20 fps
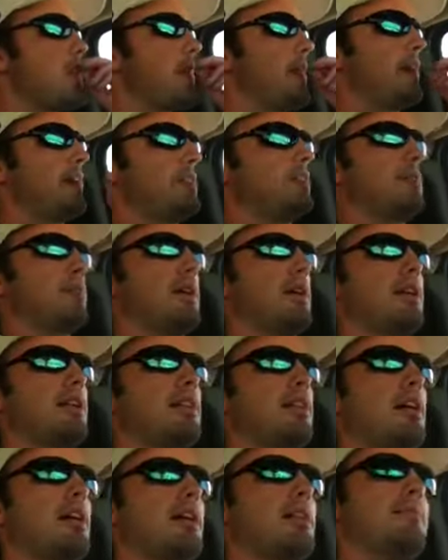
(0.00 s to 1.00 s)
Liked to wait a
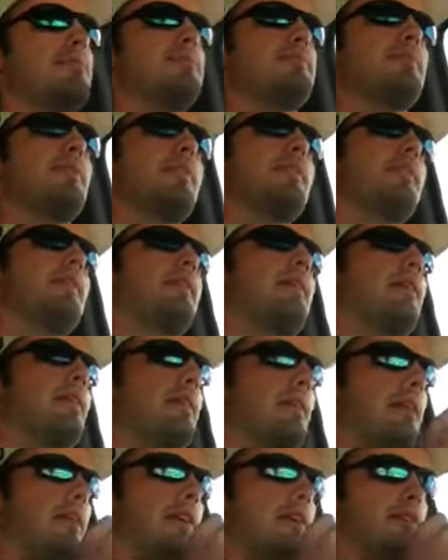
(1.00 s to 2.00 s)
lot.
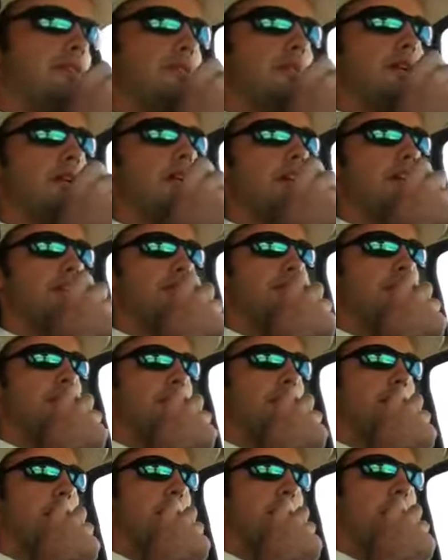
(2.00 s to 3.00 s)
And that's why he got
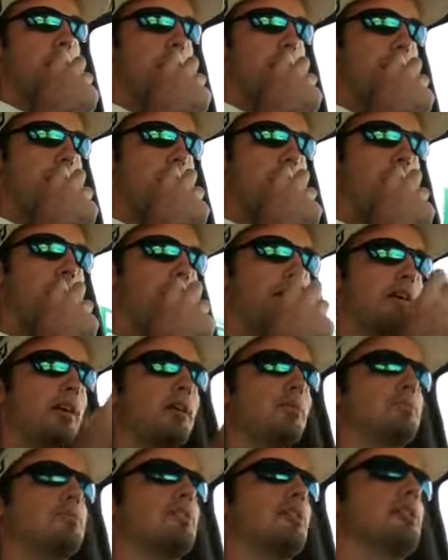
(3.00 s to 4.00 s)
fired a
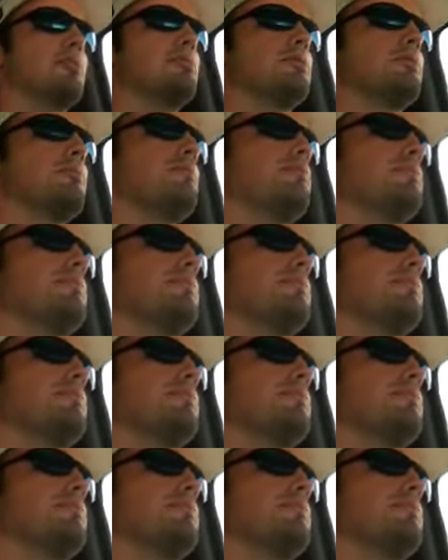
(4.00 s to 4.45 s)
couple times.